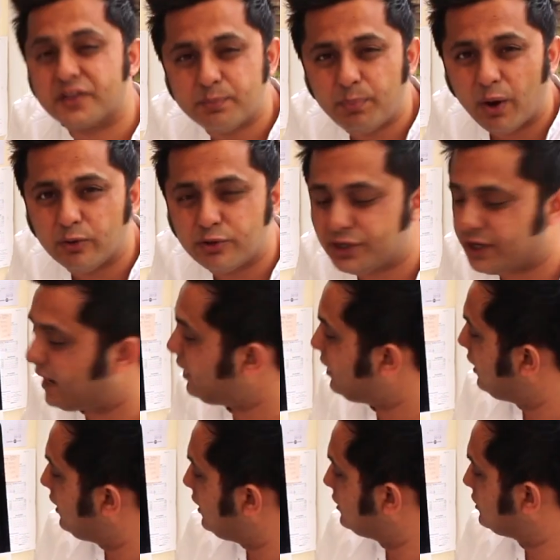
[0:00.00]
exposure.
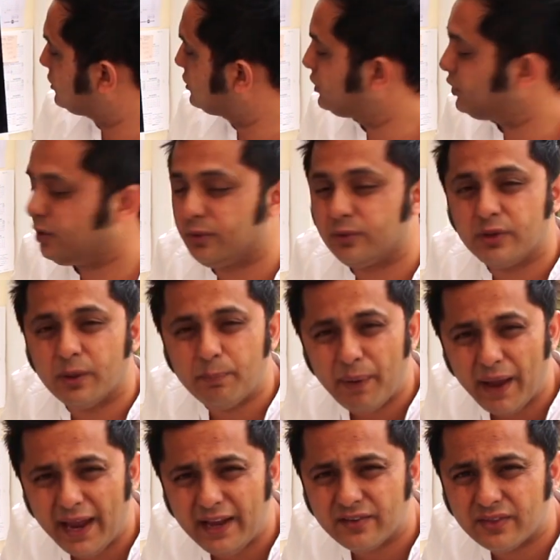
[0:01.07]
2, the
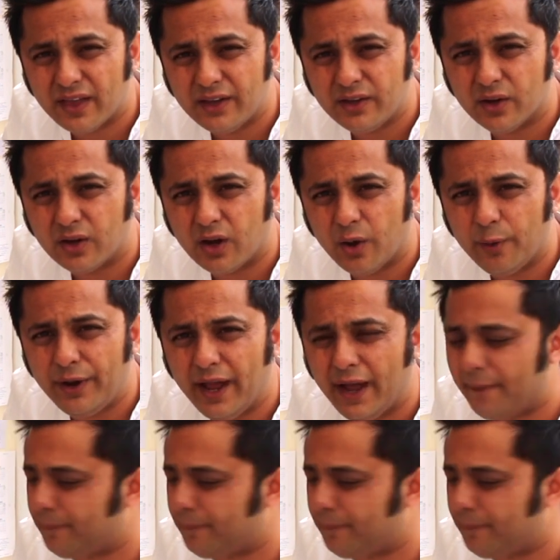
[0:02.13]
pace that you're going